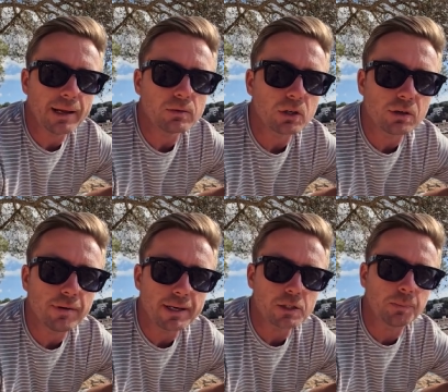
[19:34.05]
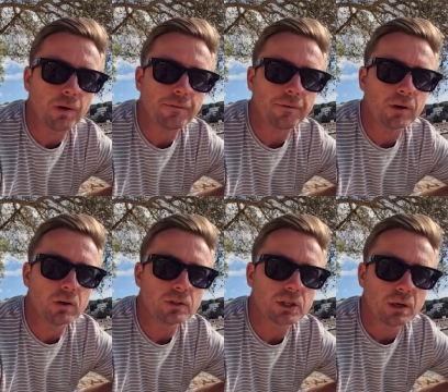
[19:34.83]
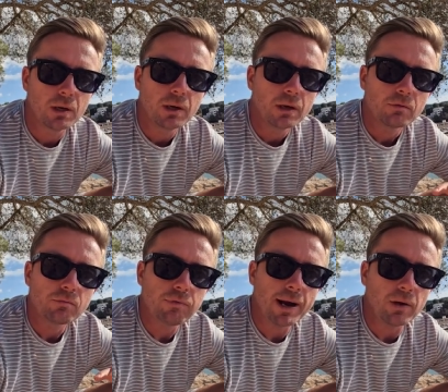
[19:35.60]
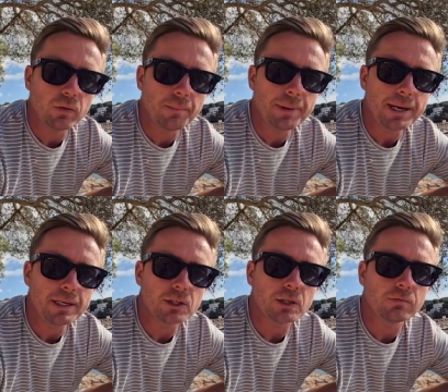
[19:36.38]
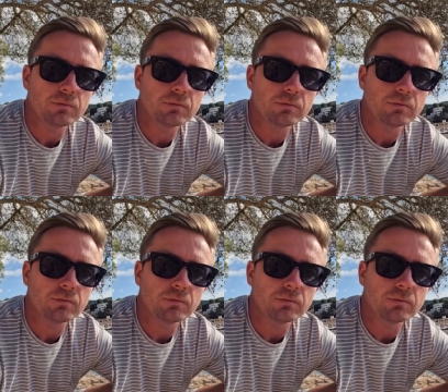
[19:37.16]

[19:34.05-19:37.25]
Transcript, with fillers: It was a great spot for lunch, right on the beach,